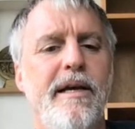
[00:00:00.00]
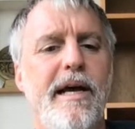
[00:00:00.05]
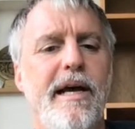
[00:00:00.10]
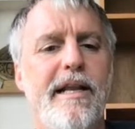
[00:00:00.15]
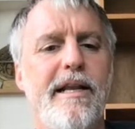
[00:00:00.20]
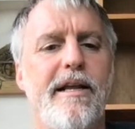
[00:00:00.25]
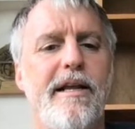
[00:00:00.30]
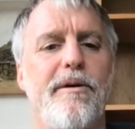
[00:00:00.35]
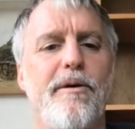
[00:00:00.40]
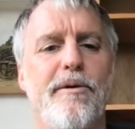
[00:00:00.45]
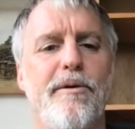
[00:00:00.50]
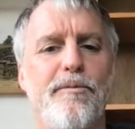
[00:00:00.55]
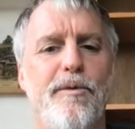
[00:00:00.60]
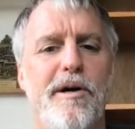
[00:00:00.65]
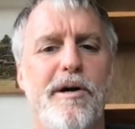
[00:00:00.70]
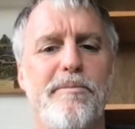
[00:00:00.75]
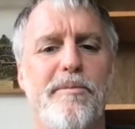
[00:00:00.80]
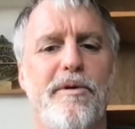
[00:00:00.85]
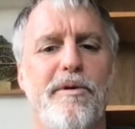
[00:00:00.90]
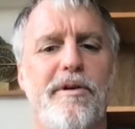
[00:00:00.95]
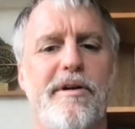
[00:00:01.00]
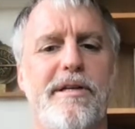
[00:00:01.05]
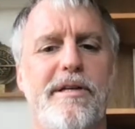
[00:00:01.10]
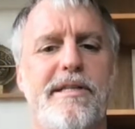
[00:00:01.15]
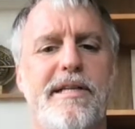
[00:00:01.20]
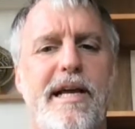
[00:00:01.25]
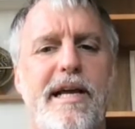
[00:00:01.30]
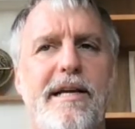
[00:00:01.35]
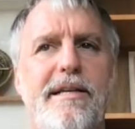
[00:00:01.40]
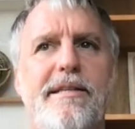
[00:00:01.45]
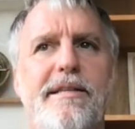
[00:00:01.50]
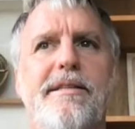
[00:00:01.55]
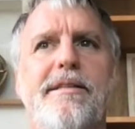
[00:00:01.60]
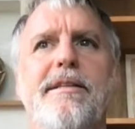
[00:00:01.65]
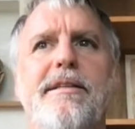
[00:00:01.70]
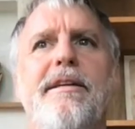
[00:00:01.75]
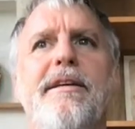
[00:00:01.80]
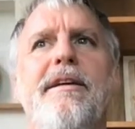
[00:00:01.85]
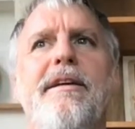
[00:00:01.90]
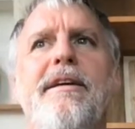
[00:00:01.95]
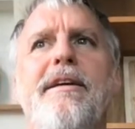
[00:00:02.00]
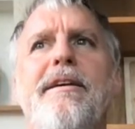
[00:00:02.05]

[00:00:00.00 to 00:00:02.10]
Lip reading: And one more test.